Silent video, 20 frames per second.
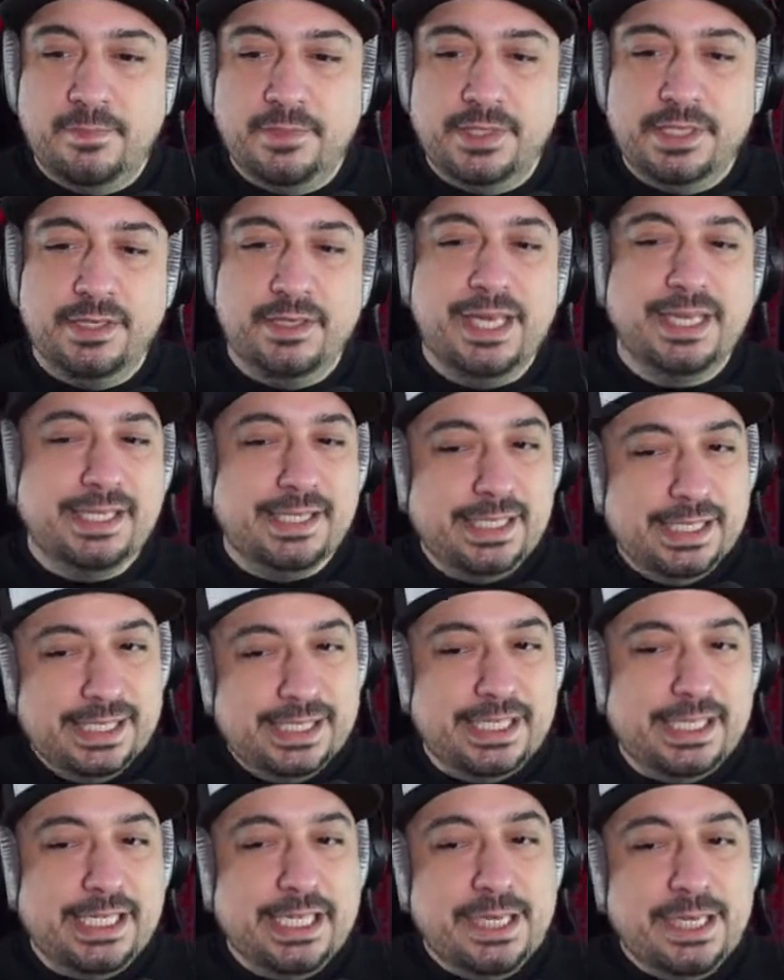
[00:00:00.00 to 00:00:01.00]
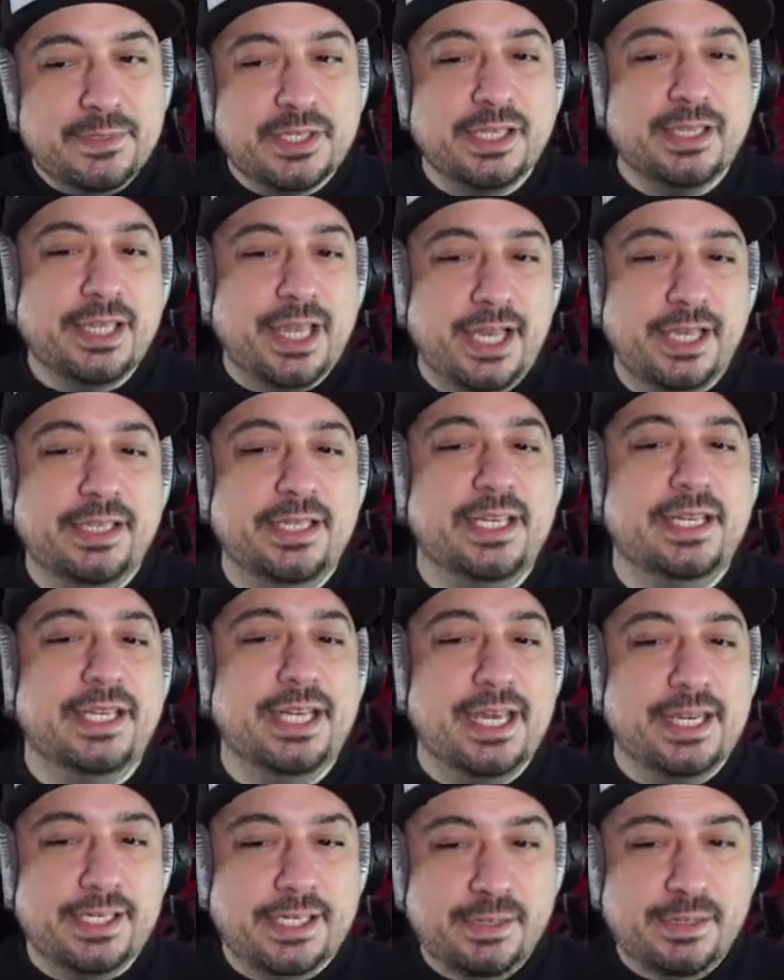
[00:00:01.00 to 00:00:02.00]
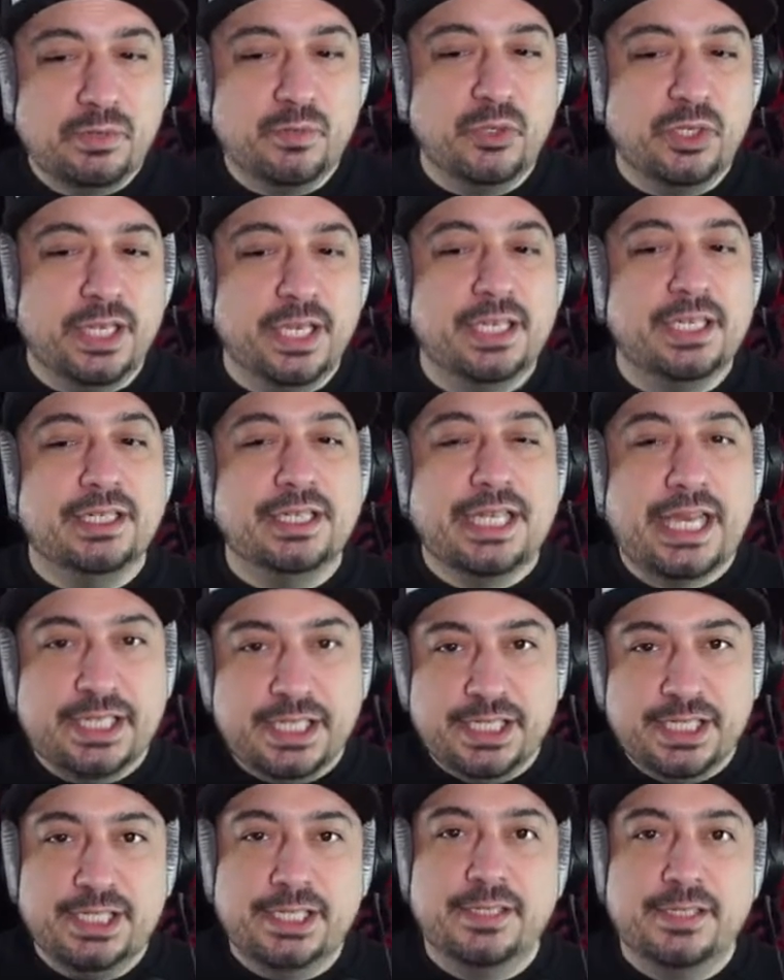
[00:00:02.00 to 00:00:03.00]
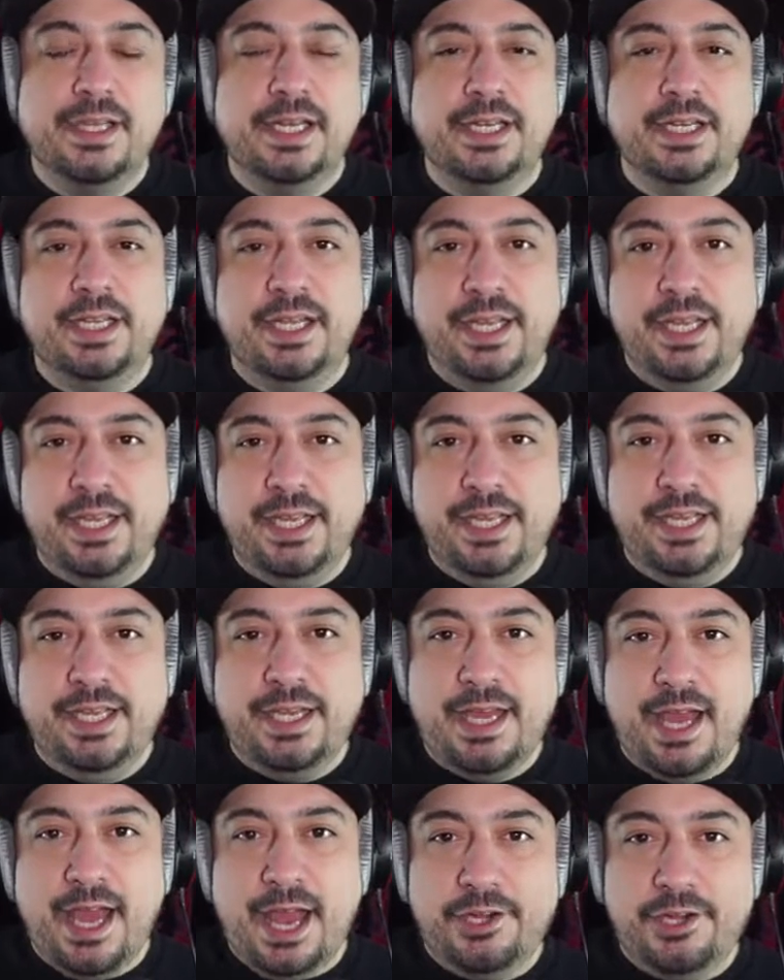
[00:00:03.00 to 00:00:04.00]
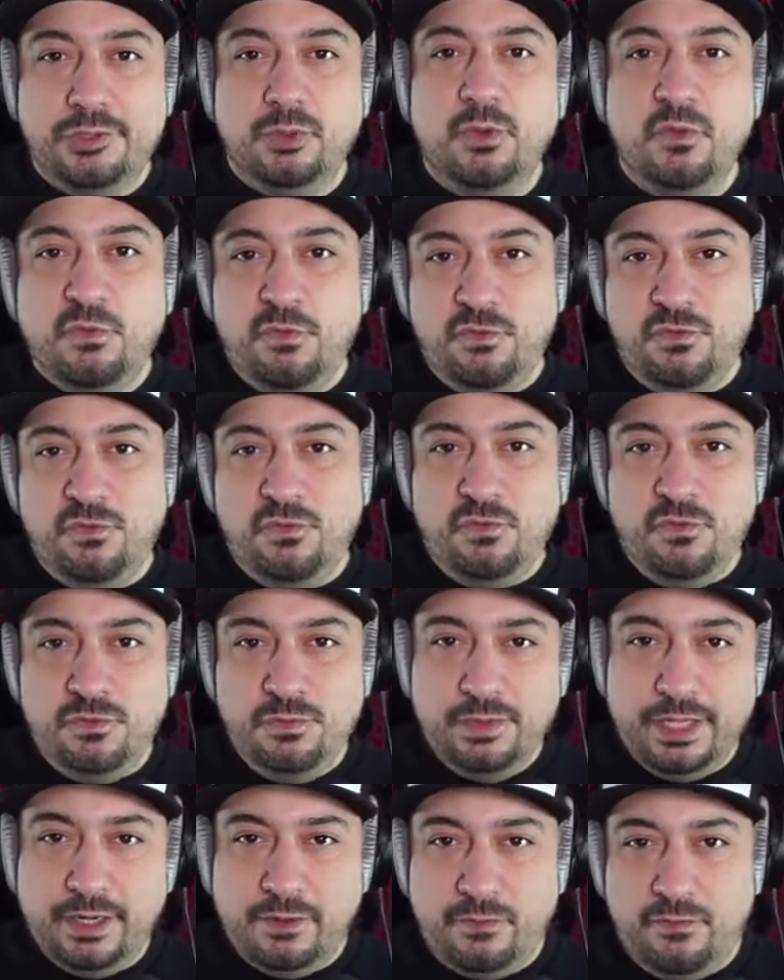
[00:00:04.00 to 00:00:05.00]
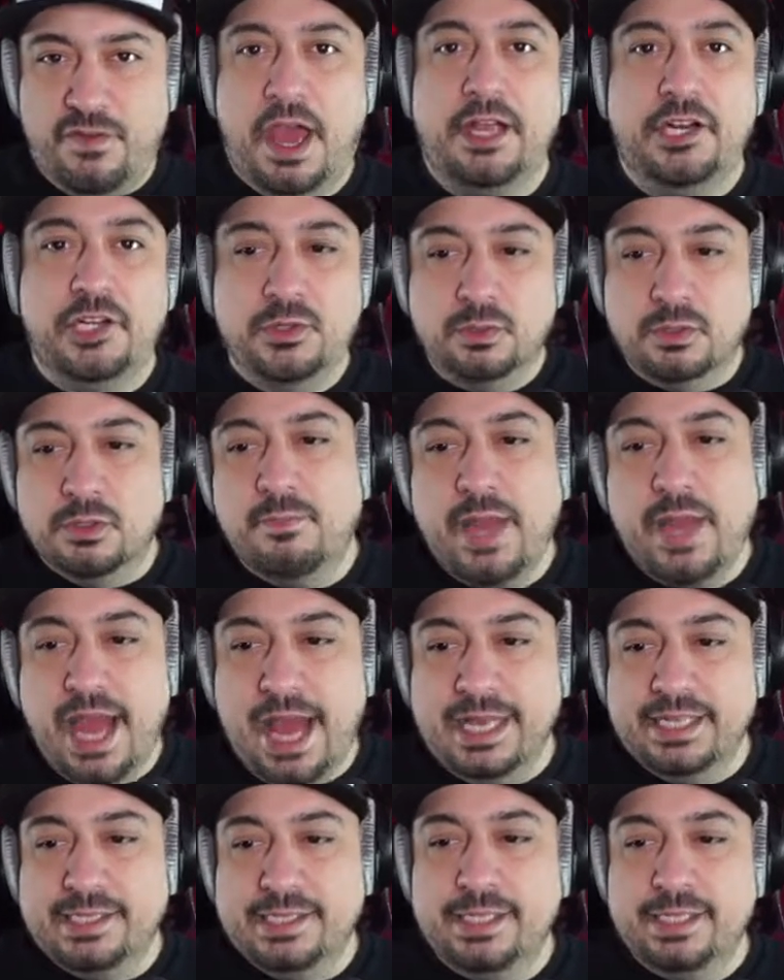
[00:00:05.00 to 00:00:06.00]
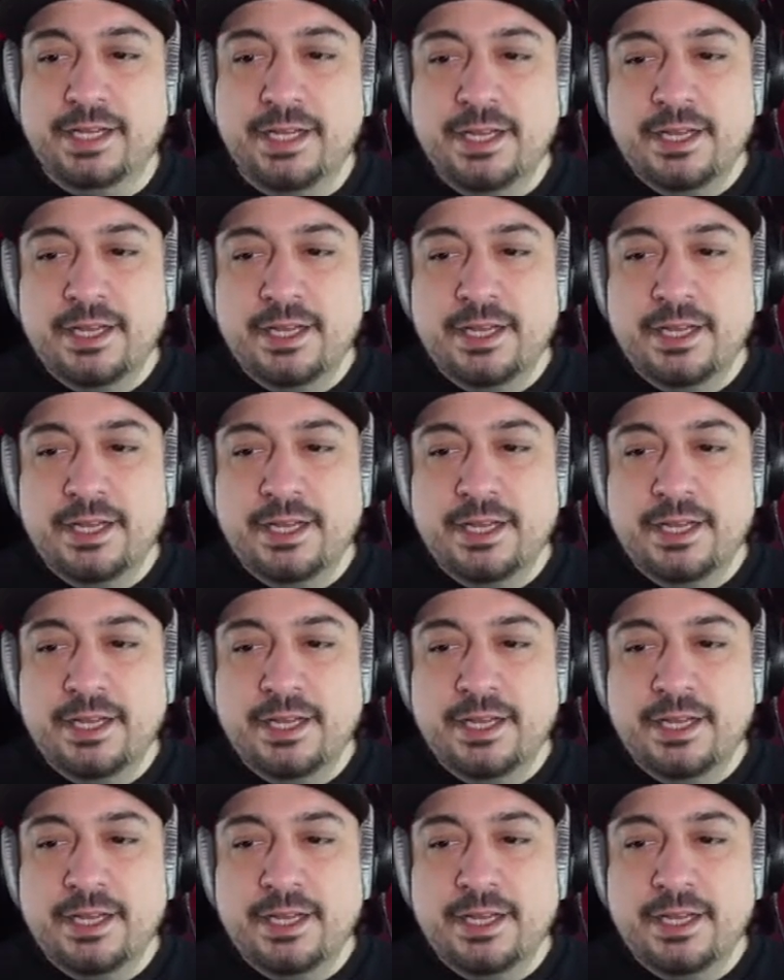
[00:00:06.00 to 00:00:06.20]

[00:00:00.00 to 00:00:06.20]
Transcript: So this seems unlikely, and again, it seems more like a lesson than a actual factual past.